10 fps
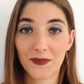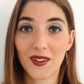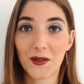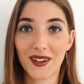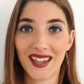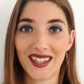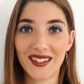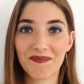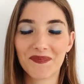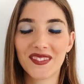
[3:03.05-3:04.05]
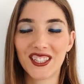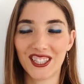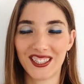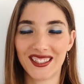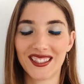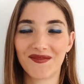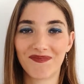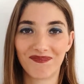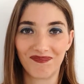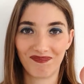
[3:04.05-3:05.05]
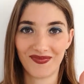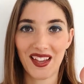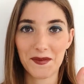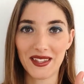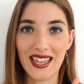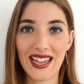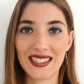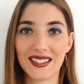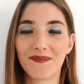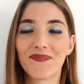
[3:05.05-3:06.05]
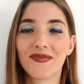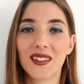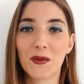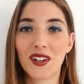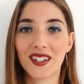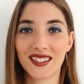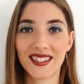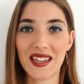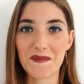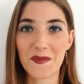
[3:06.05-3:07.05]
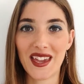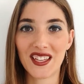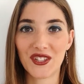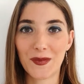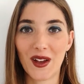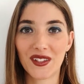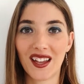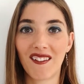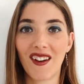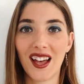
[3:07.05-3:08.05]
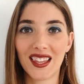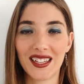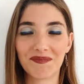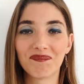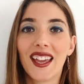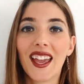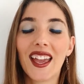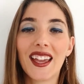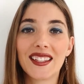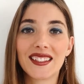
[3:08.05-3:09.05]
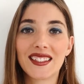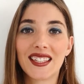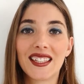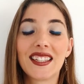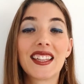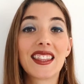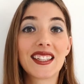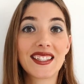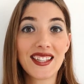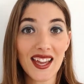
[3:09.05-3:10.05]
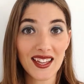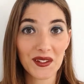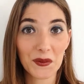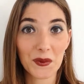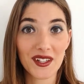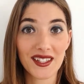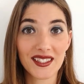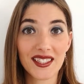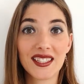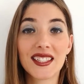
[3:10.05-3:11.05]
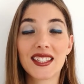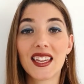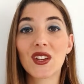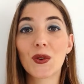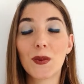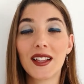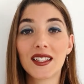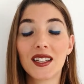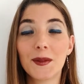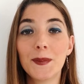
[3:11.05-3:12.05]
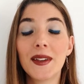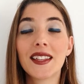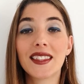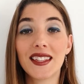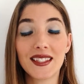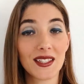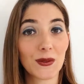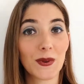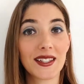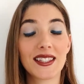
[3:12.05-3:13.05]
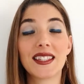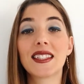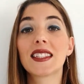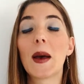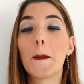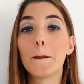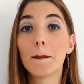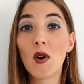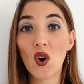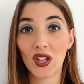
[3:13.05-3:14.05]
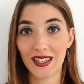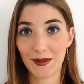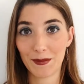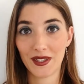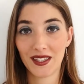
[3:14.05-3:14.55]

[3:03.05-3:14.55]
Okay? Good. I'm glad we're on the same page about hvala. And the second word to say you're welcome, the easiest one is molim.